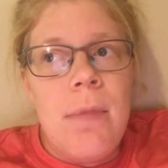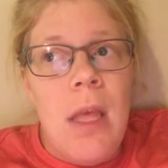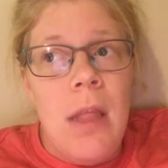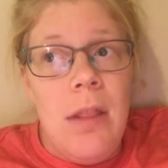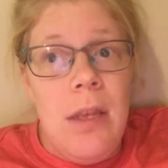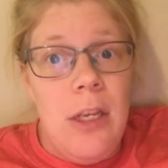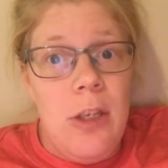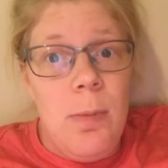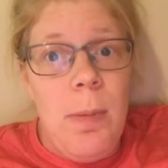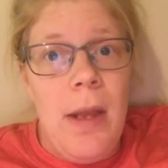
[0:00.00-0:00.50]

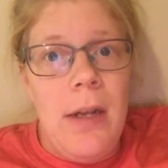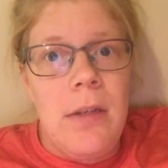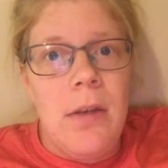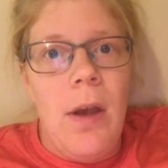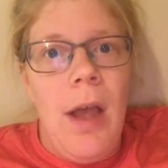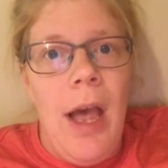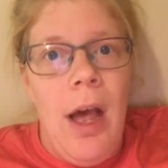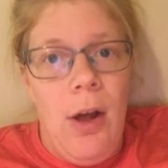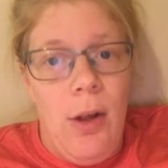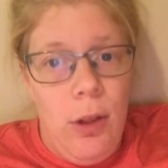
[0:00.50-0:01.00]
these
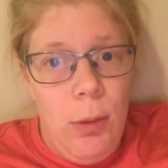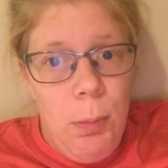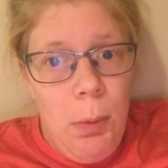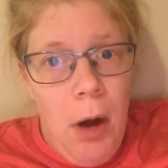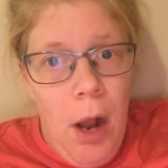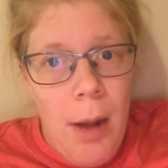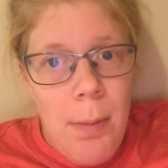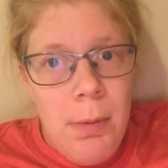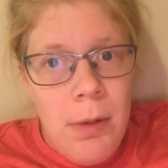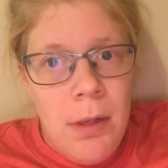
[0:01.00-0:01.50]
mental health
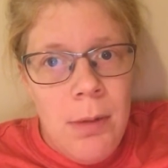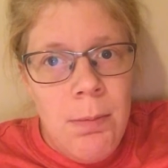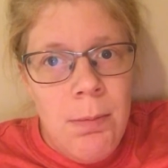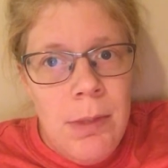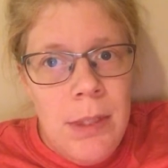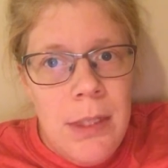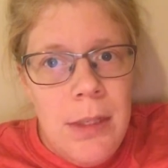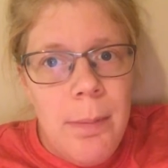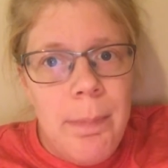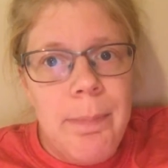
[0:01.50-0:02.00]

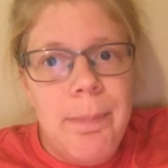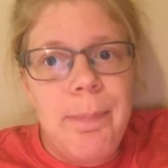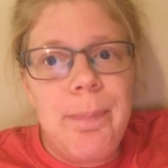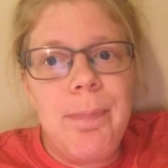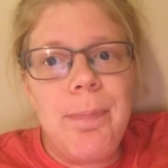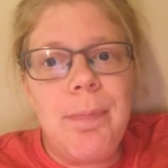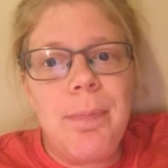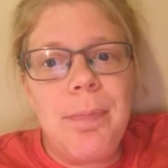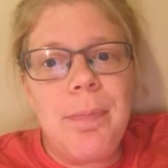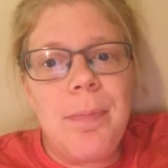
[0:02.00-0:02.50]
problems.
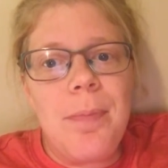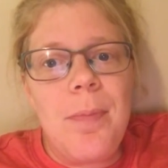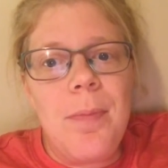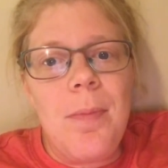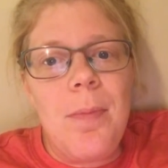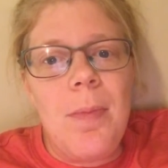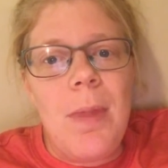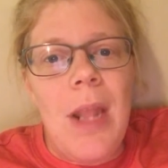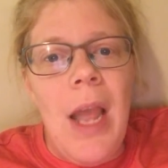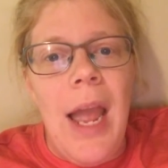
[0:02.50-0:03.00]

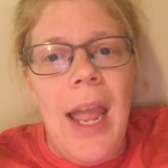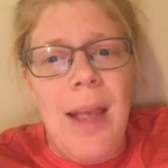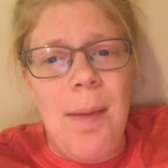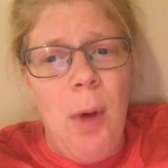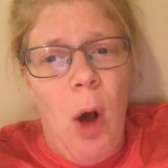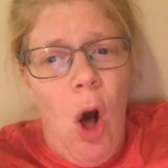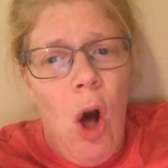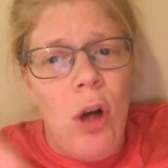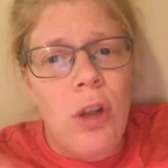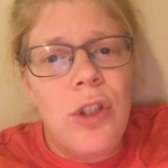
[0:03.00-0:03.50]
I
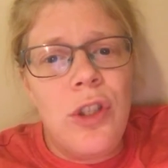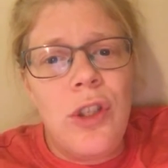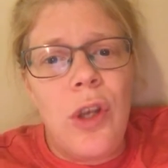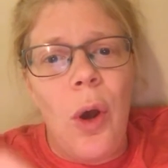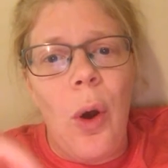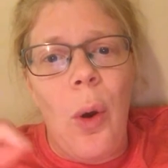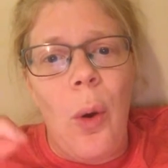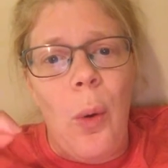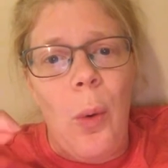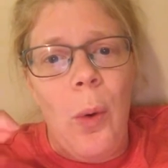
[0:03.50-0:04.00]
am
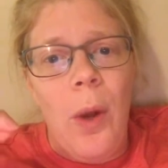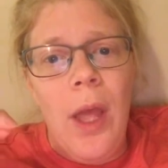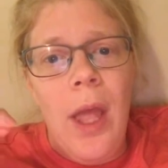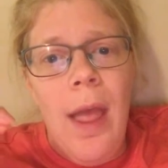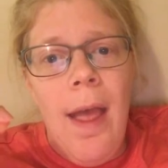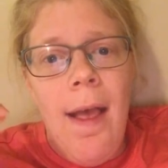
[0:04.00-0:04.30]
also